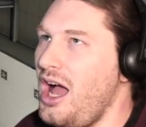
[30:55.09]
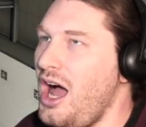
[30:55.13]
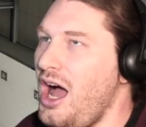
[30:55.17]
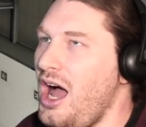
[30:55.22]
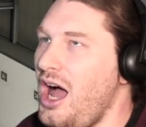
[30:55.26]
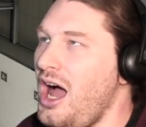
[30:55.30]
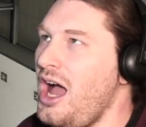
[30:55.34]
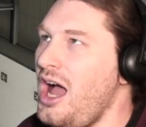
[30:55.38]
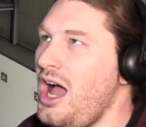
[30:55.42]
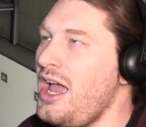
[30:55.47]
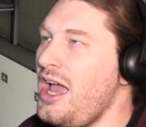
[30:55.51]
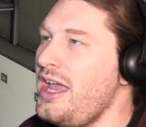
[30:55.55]

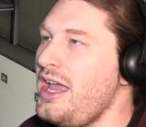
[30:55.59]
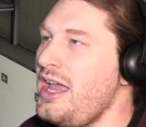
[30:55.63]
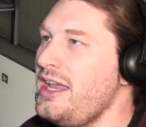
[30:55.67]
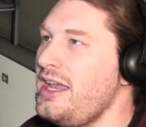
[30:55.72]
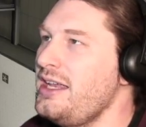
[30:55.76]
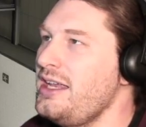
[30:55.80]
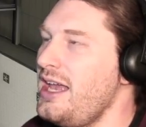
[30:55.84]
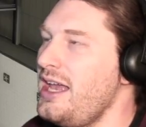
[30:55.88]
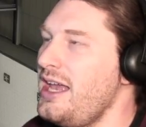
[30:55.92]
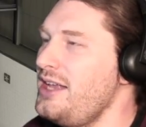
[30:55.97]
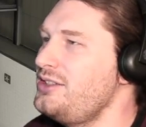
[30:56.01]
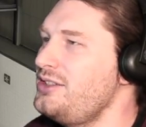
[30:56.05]

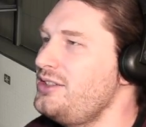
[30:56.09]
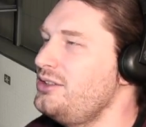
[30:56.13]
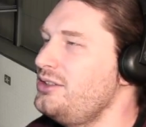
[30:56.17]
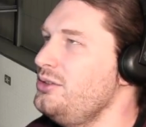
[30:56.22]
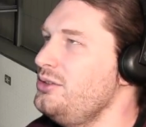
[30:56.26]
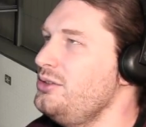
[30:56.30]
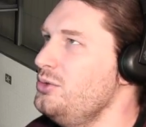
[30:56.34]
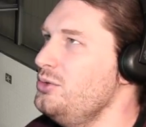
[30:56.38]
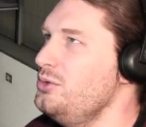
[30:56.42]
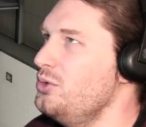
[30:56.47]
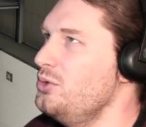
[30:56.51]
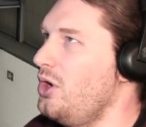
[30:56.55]

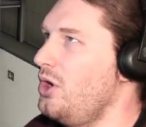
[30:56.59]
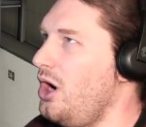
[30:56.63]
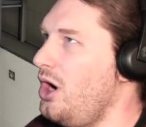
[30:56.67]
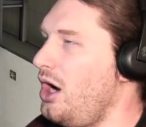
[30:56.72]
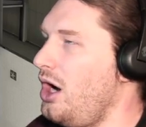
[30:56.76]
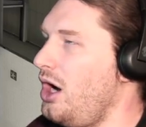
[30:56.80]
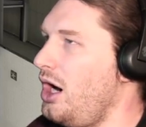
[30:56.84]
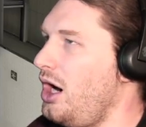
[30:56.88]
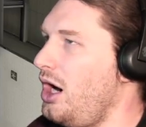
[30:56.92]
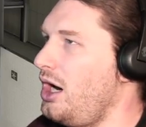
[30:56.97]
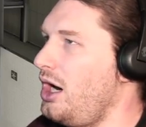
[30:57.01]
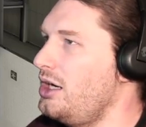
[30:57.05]

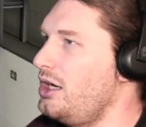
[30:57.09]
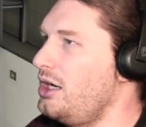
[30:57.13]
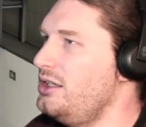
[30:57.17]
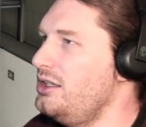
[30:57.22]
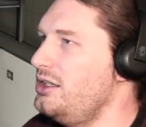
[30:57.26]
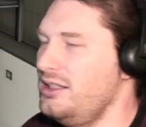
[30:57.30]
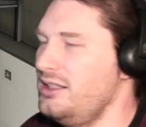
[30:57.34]
ISUR?